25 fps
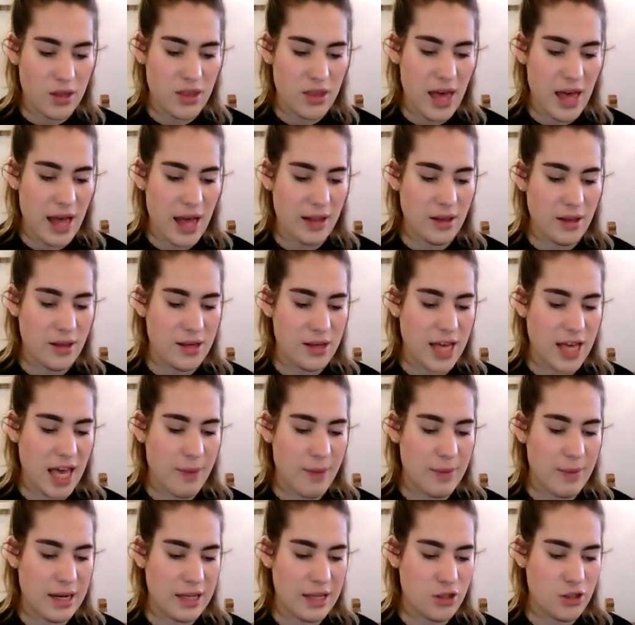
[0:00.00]
Then
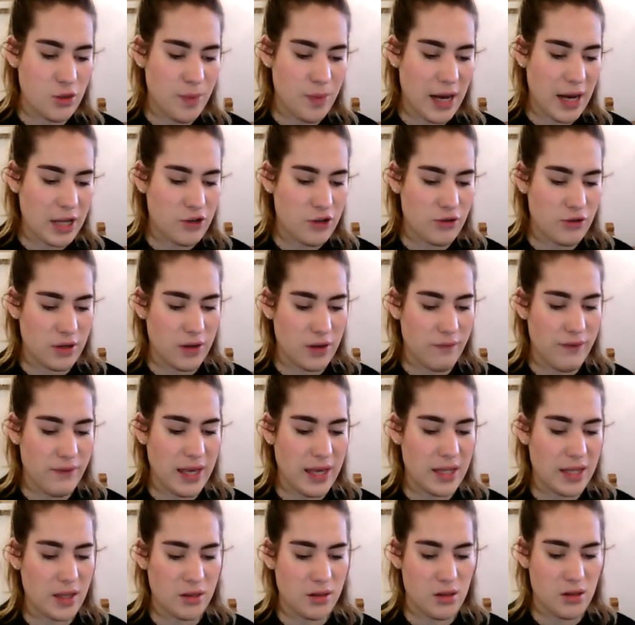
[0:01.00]
came a little pattering of
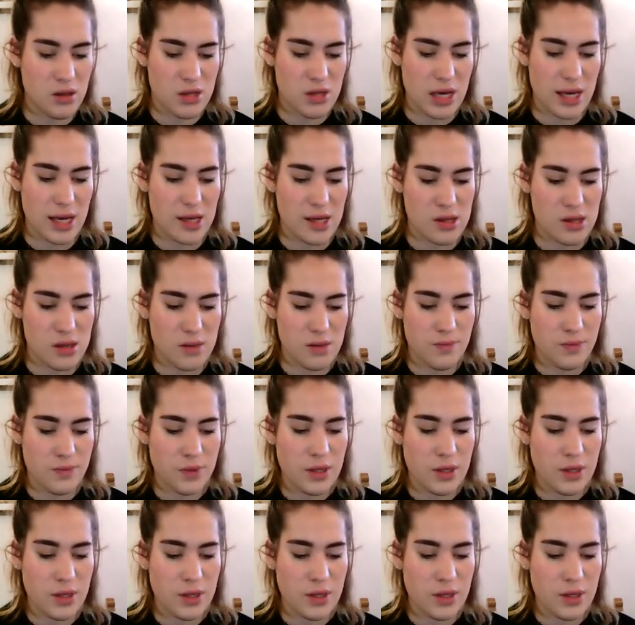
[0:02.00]
feet on the stairs.